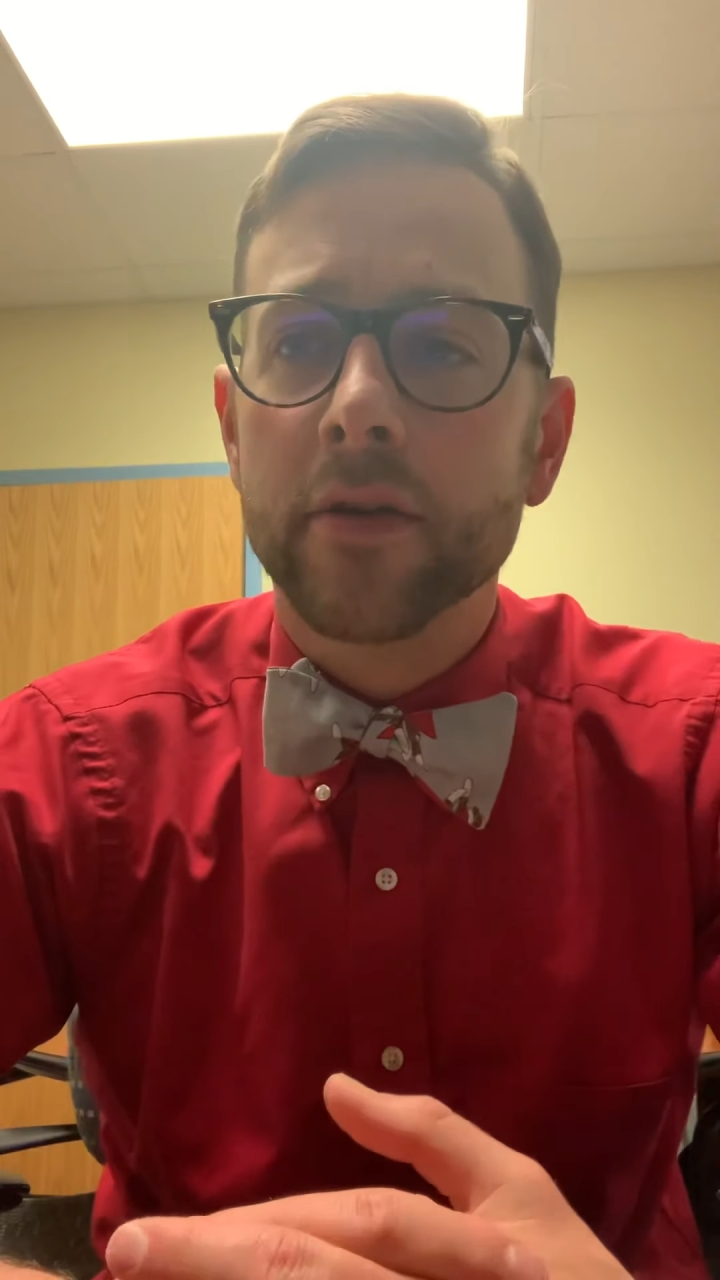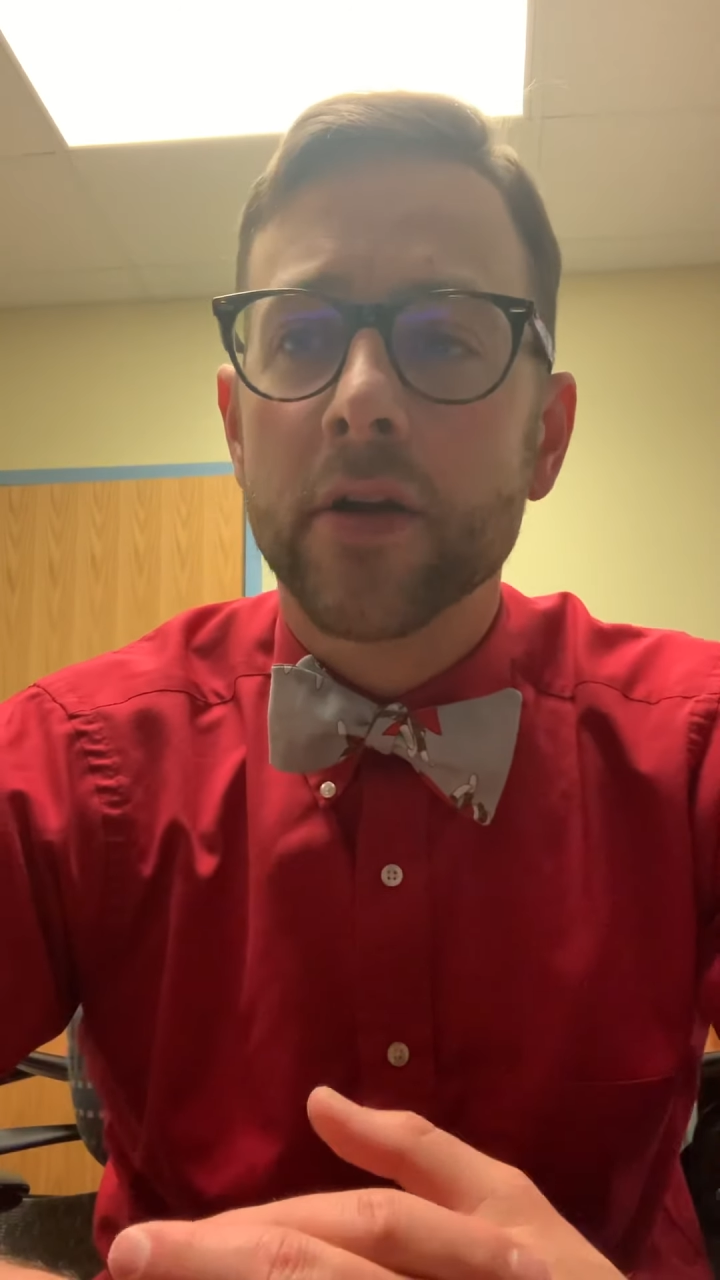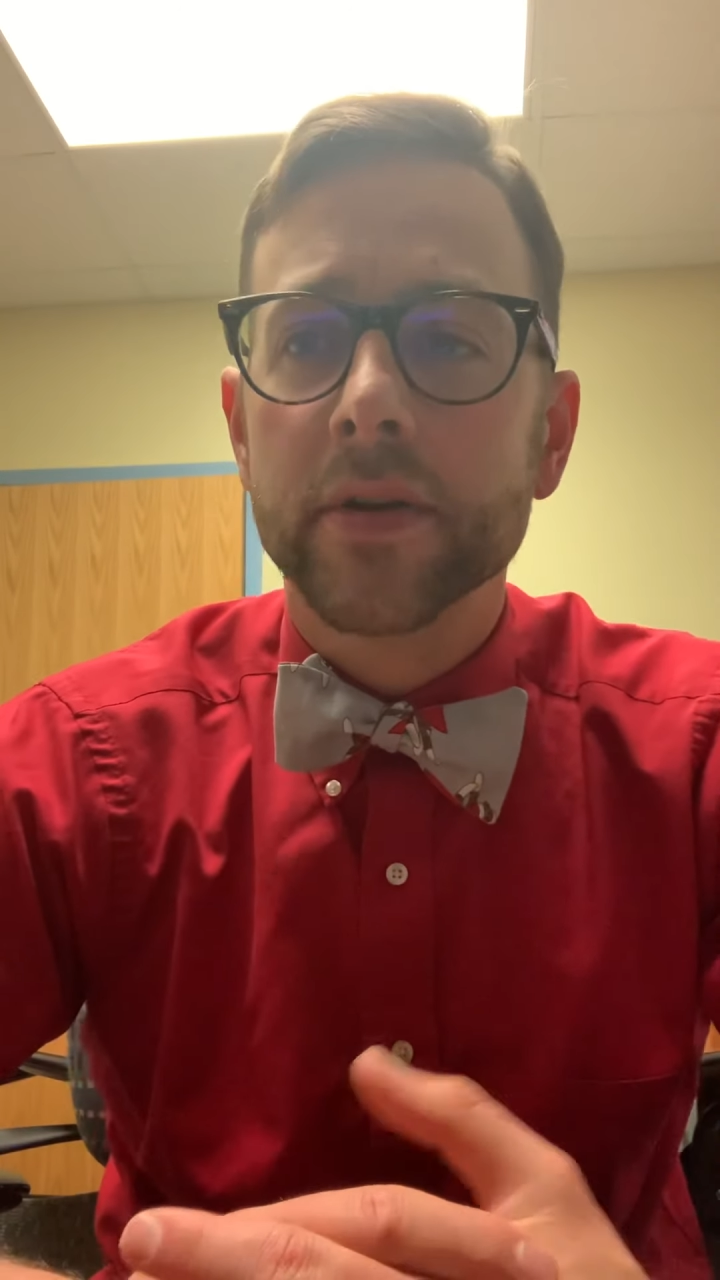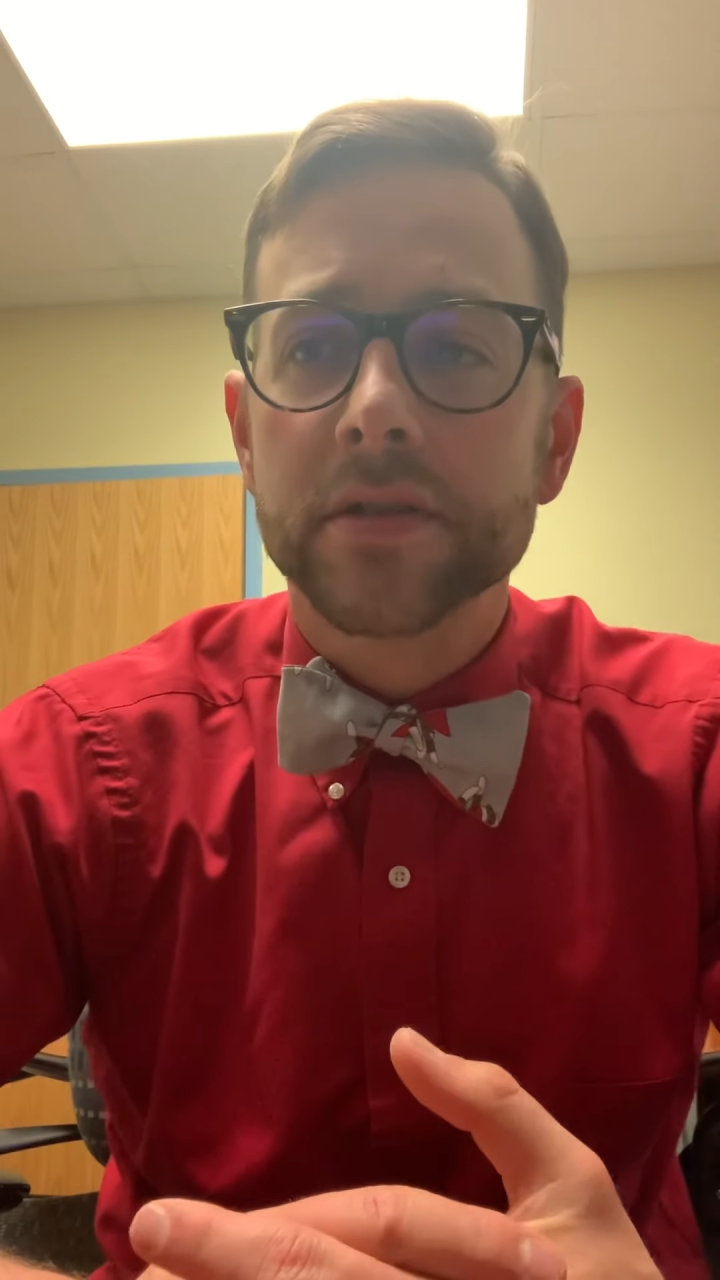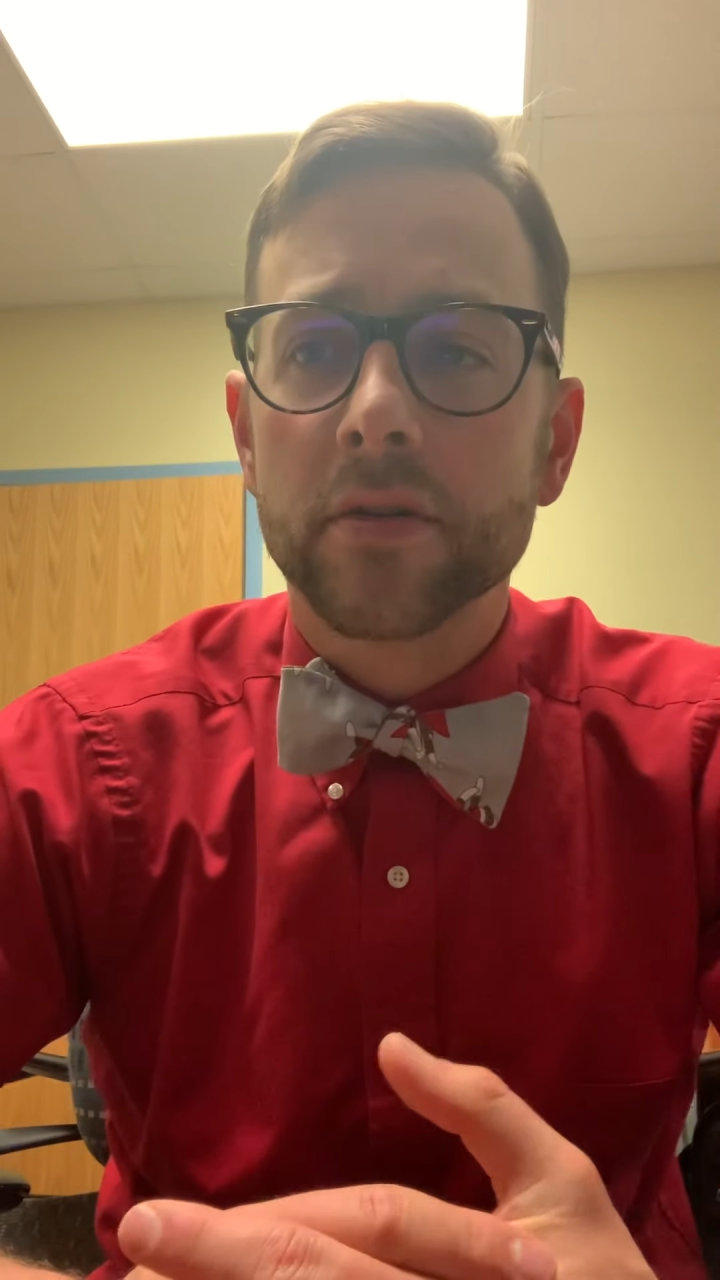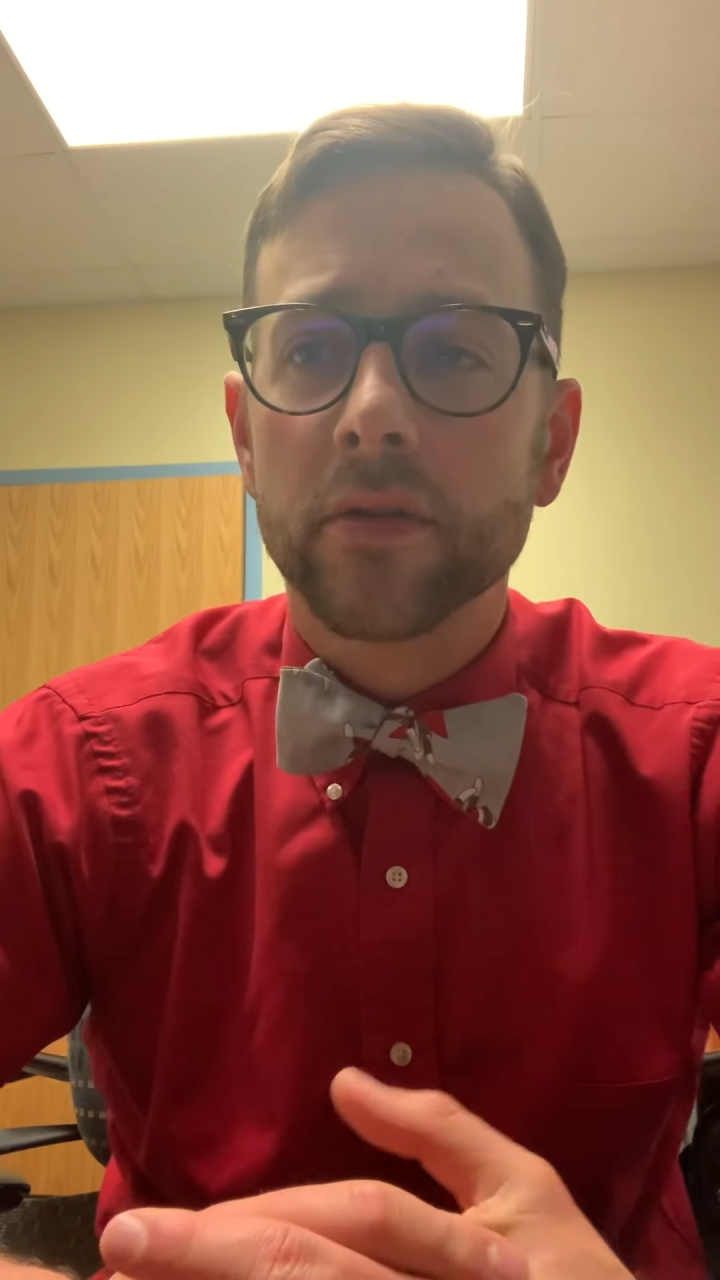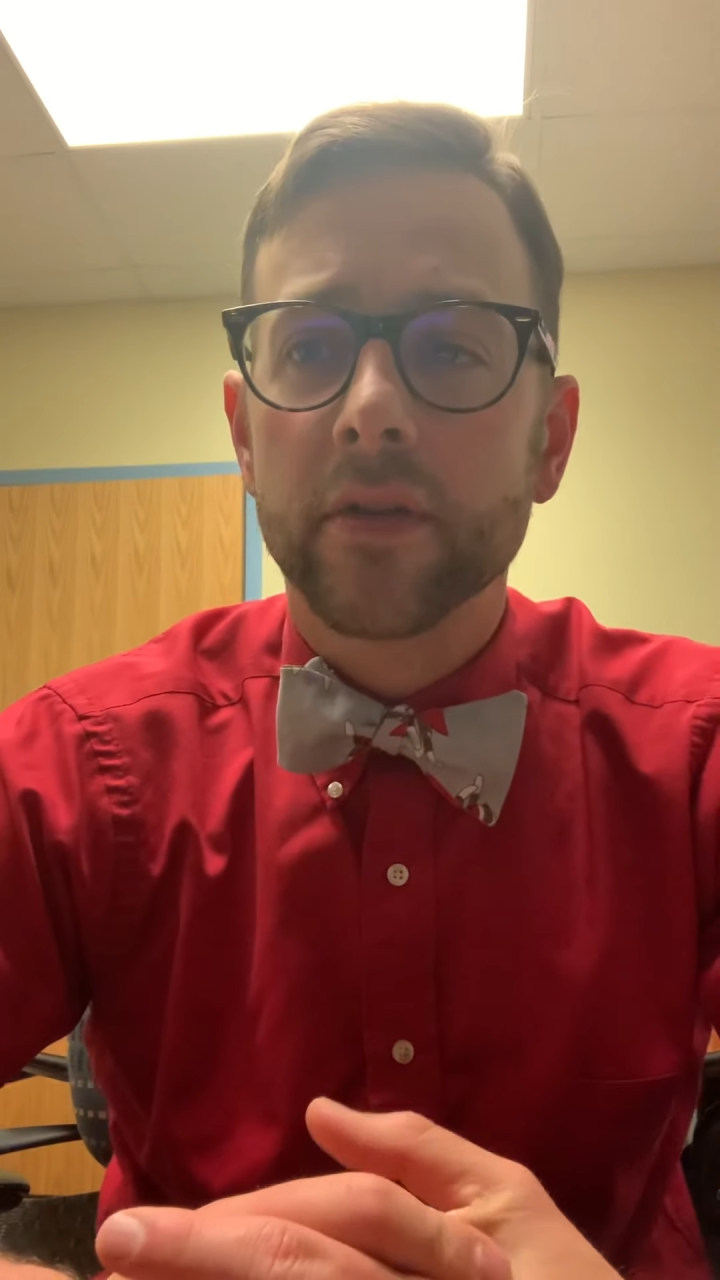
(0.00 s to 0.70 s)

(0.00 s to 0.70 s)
no external